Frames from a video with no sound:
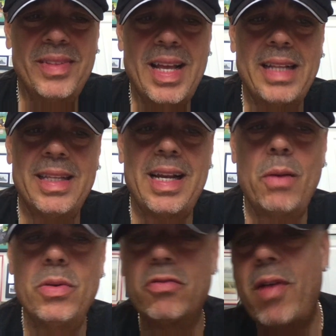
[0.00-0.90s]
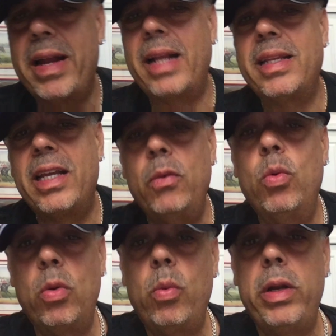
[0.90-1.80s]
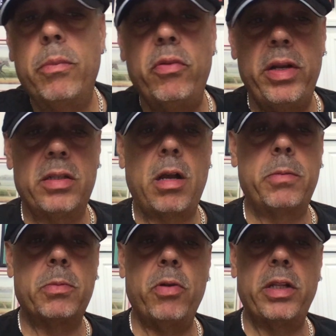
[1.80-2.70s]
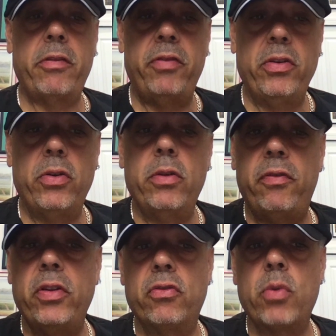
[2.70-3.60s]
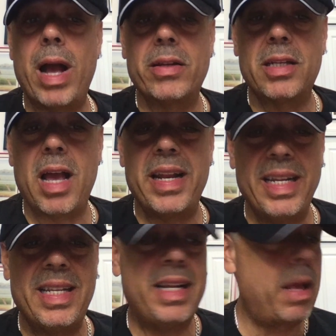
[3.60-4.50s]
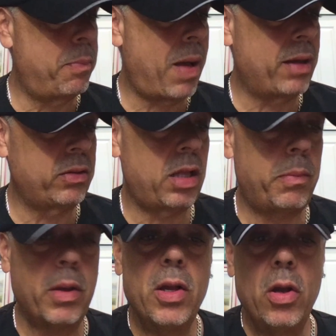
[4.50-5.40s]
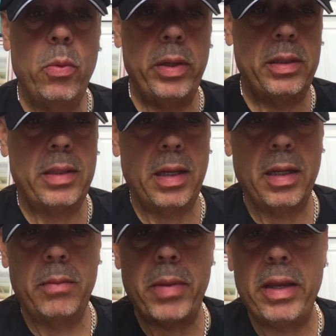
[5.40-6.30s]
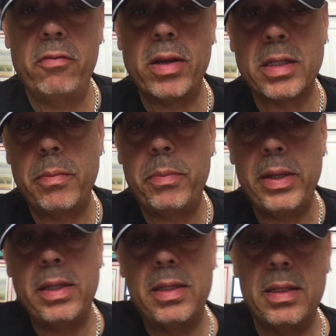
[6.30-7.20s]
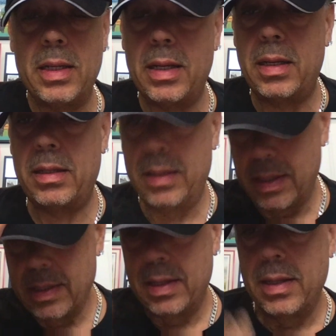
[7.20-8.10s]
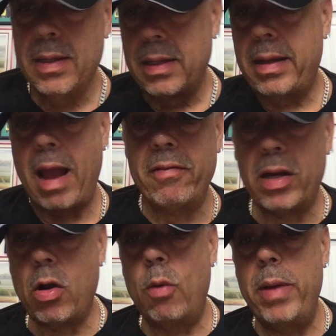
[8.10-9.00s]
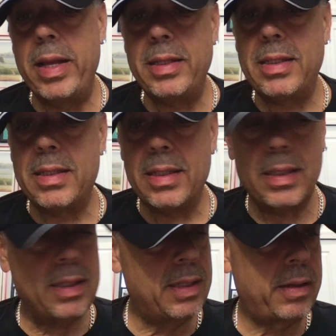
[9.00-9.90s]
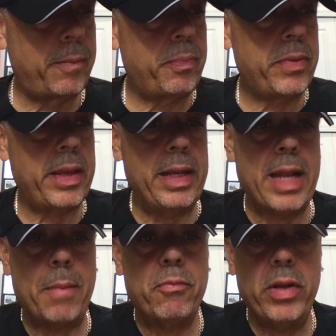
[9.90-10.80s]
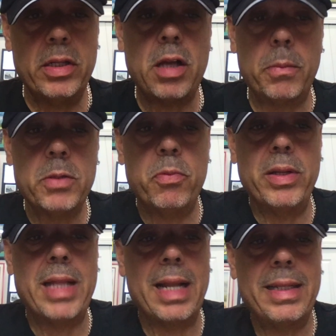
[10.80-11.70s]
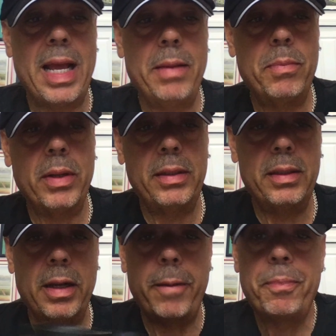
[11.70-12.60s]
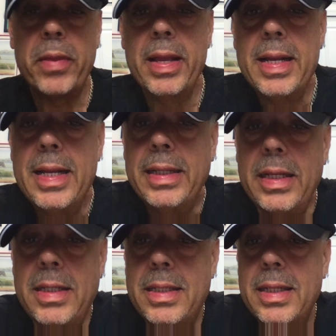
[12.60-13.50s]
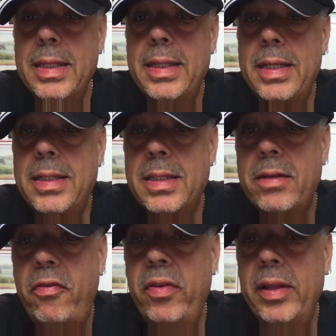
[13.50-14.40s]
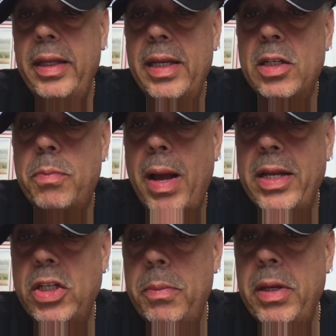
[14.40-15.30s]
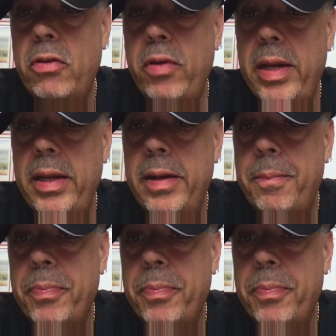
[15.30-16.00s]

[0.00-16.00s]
I think I was right. I think he would have won the Breeders' Cup sprint if he drew outside. He did get bottled up with, may he rest in peace, Garrett Gomez in that Breeders' Cup sprint that day. But this filly is by Jimmy Creed.